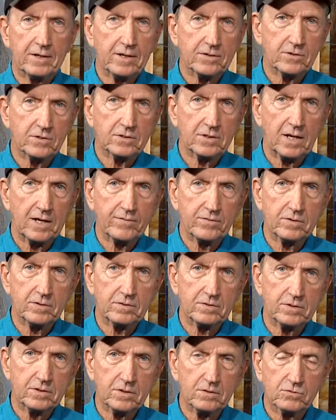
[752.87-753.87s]
I just have a
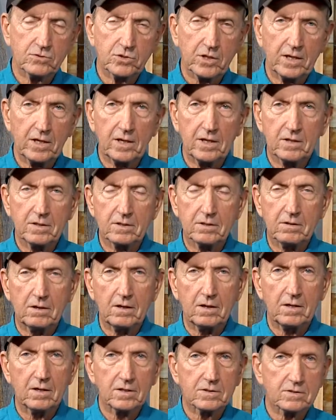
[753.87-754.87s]
you know chain and
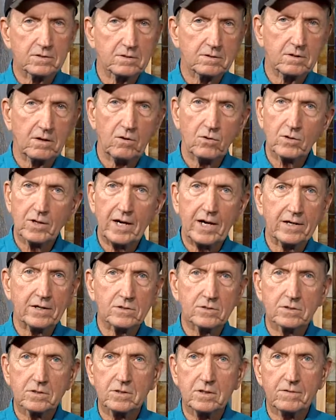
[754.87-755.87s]
locks and all kind
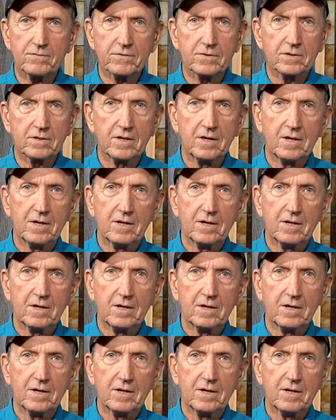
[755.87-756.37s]
of stuff and.